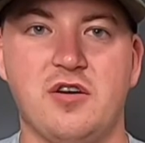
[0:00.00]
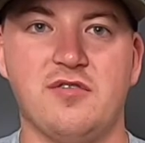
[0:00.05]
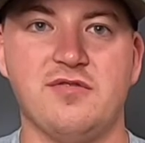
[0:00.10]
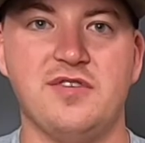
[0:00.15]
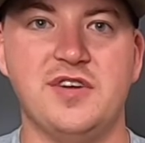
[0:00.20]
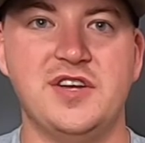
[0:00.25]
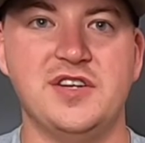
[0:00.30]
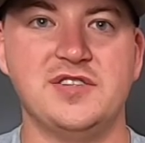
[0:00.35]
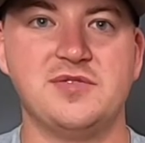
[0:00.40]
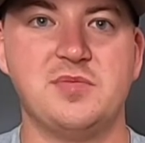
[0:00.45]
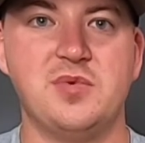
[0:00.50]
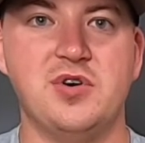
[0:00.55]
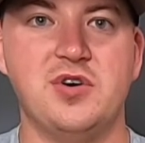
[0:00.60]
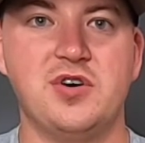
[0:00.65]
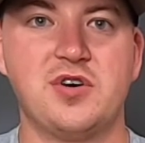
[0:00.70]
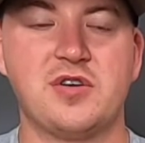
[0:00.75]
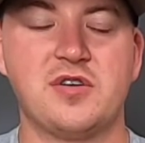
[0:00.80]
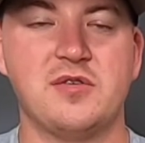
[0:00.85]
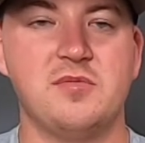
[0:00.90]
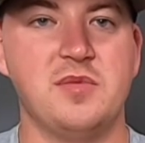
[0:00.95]
our
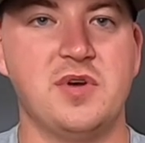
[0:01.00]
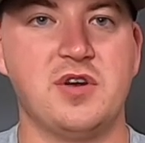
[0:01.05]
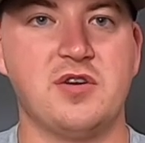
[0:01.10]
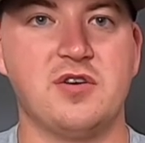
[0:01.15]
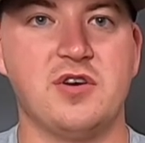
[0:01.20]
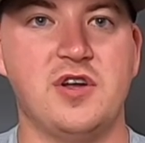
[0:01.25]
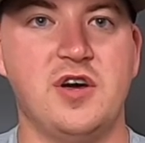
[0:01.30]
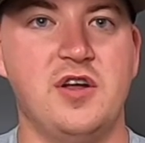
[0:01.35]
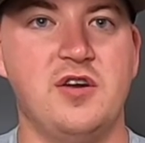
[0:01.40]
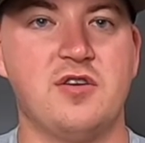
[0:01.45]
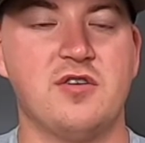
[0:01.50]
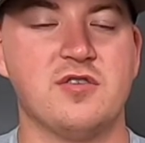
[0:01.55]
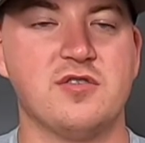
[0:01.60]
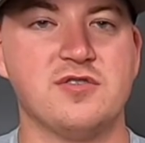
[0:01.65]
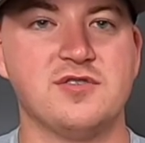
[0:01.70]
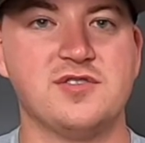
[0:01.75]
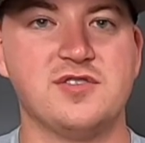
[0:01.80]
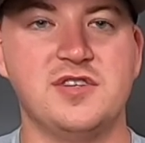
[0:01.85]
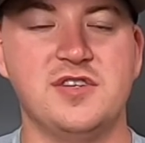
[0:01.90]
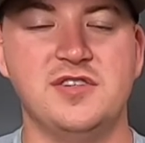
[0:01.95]
Facebook, Big Red
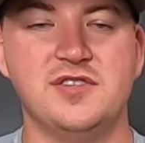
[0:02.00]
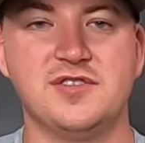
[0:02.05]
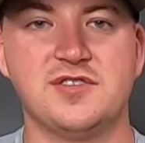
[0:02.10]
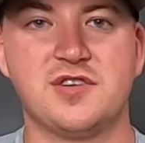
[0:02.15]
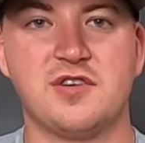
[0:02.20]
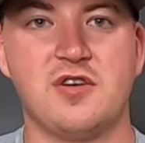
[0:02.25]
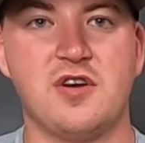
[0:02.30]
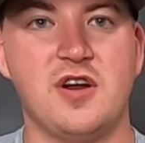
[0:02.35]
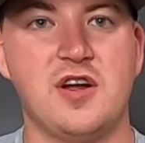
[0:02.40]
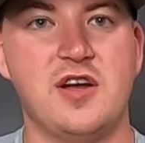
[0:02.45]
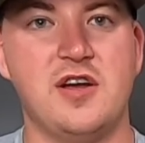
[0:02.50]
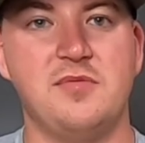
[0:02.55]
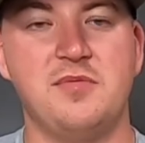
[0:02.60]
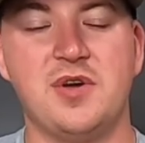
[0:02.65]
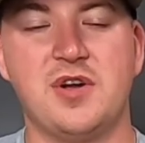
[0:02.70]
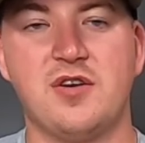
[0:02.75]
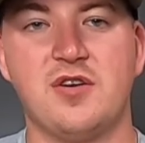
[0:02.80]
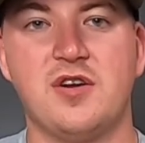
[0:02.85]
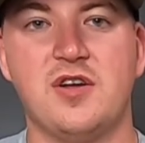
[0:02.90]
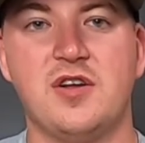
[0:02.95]
Hunters, Instagram,
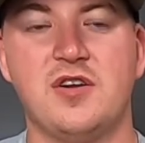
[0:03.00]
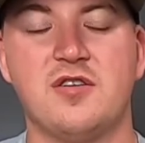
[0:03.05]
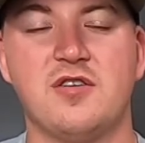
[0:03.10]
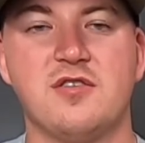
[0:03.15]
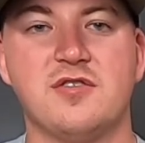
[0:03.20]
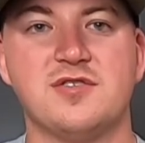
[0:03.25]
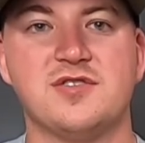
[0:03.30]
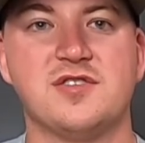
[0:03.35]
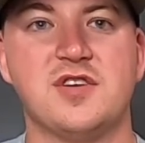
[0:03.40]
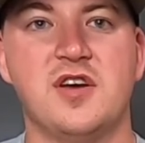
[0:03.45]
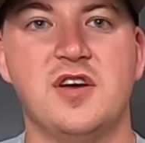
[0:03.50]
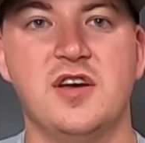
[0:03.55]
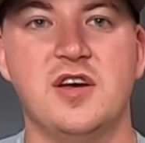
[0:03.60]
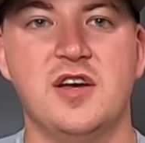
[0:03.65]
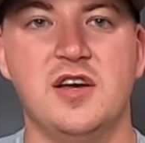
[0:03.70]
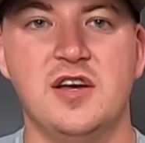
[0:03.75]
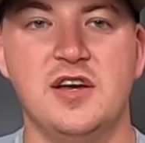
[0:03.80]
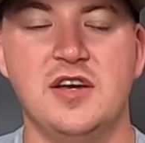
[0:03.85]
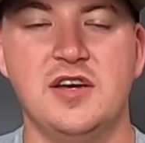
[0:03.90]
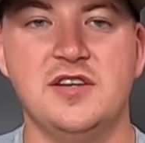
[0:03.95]
Big Red Hunters,
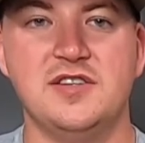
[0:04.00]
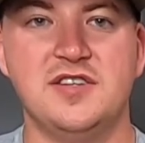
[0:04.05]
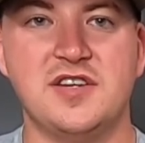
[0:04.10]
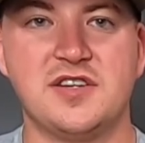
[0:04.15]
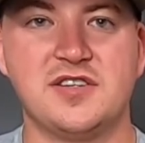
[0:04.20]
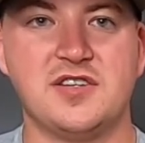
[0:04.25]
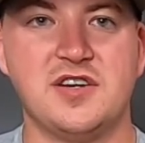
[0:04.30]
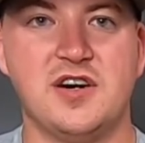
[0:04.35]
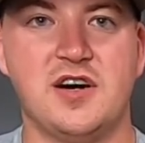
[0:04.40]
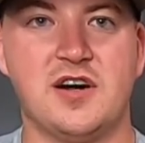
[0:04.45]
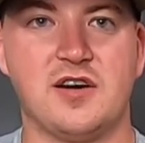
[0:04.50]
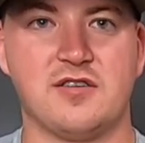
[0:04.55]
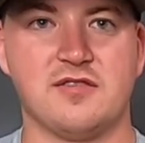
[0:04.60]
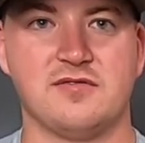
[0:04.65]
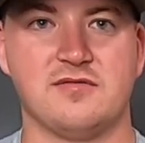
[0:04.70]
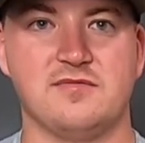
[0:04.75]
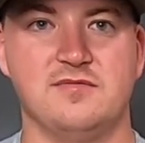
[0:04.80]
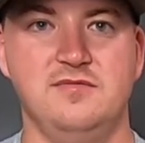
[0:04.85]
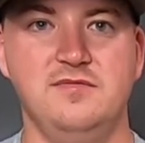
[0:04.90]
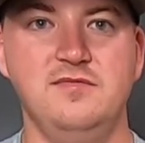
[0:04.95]

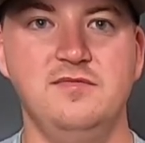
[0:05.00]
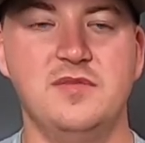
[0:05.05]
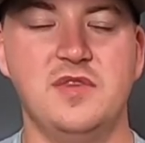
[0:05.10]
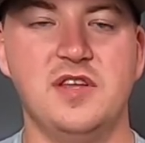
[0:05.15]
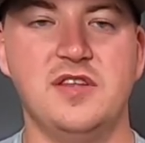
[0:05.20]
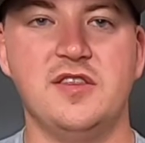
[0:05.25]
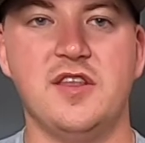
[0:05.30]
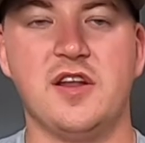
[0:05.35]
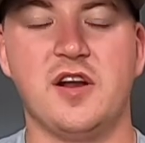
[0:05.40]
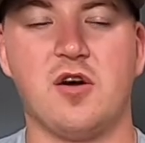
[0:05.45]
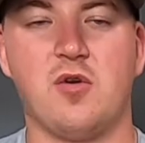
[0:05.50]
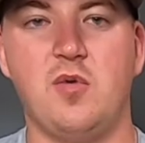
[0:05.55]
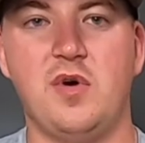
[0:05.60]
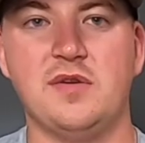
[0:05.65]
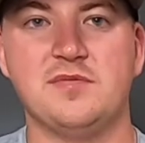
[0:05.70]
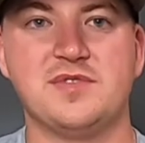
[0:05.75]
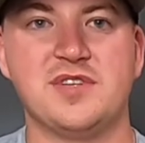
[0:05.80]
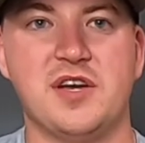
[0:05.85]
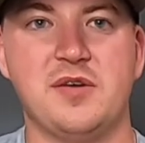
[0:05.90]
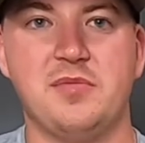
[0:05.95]
TikTok, and then our
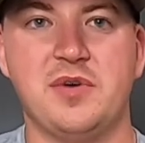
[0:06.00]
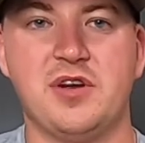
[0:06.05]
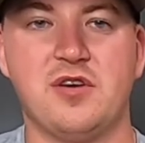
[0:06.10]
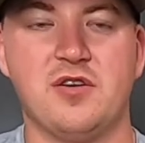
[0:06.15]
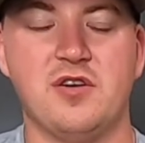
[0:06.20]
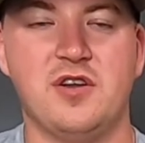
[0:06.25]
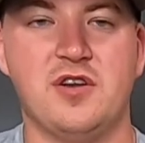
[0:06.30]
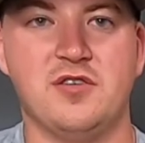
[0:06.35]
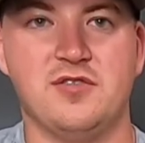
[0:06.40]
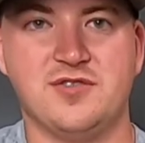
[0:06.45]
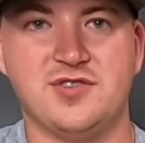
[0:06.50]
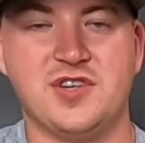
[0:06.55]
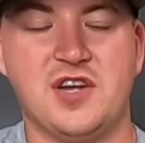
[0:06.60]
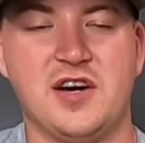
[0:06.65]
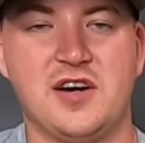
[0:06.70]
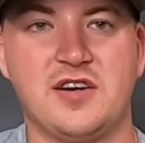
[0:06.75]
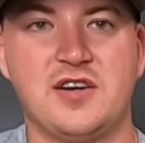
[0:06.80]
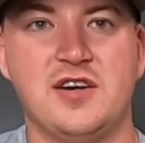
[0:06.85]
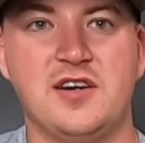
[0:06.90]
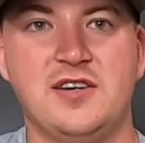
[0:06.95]
website,
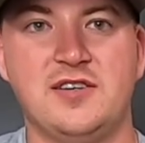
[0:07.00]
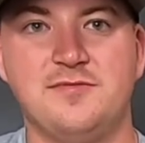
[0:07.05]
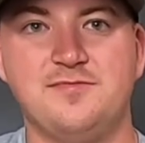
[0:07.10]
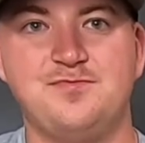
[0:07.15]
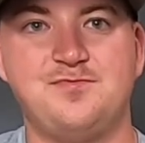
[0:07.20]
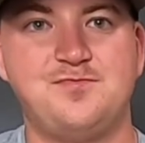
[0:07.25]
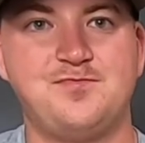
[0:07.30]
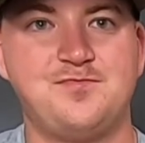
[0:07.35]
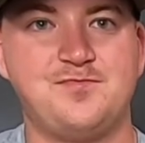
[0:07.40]
bigredhunters.com.